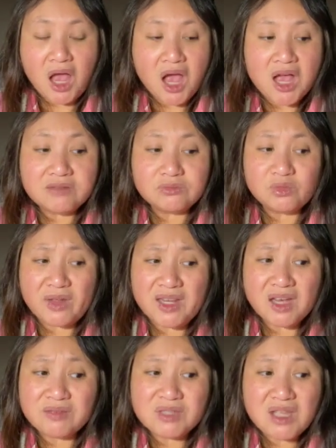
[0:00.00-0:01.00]
When
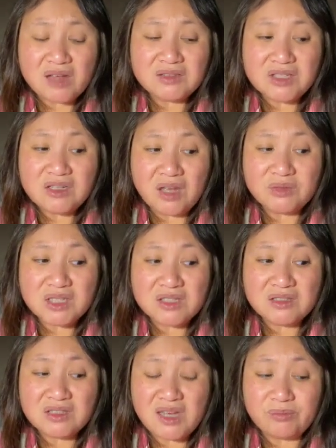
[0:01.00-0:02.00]
it comes down to
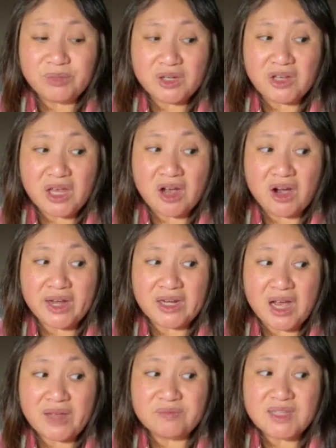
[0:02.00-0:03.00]
contemporary art,
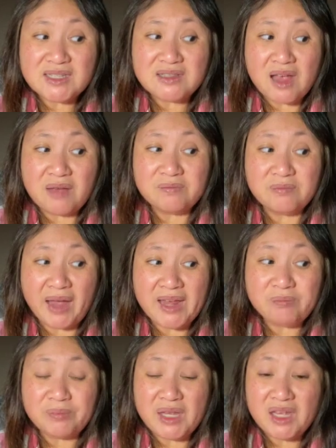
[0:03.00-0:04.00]
this
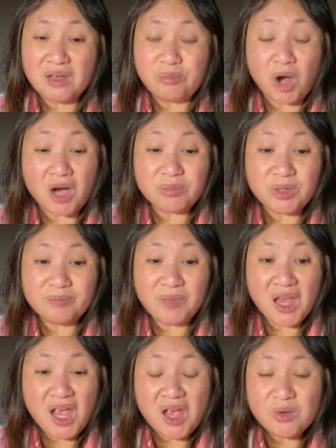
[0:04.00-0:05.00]
might be a problem
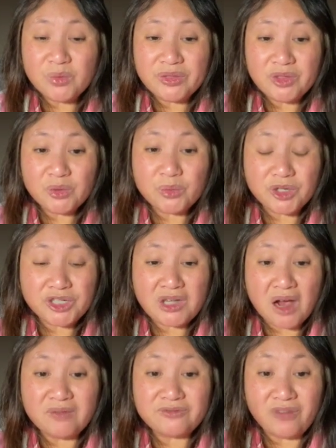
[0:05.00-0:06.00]
with the word
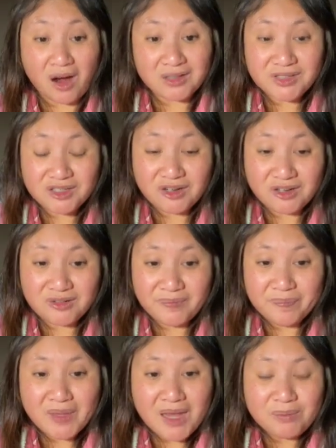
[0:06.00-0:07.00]
fossil,
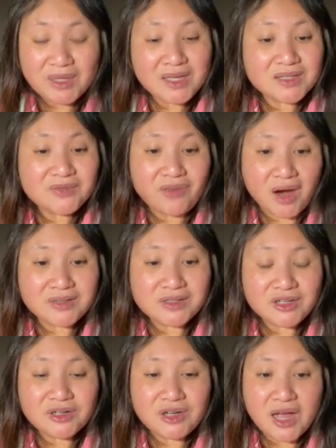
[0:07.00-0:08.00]
because
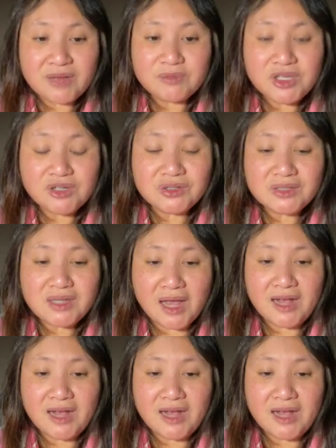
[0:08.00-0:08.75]
fossil use